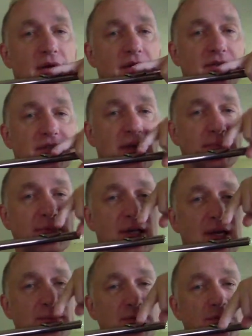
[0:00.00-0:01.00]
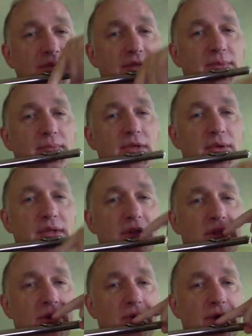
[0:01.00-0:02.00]
Sometimes when you're blowing the
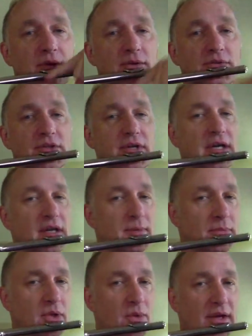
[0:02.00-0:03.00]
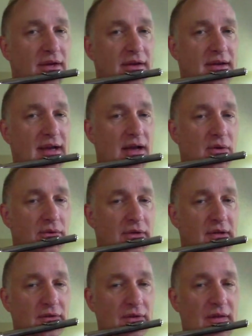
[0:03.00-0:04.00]
lower notes, you're kind of blowing down
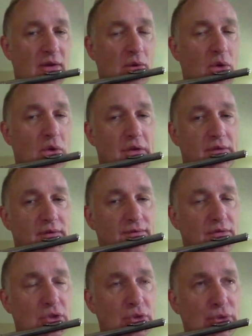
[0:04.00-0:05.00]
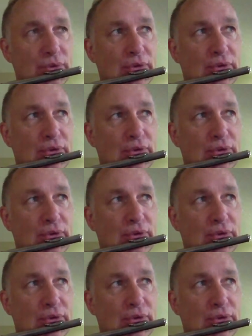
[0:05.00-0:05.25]
into the hole of the flute.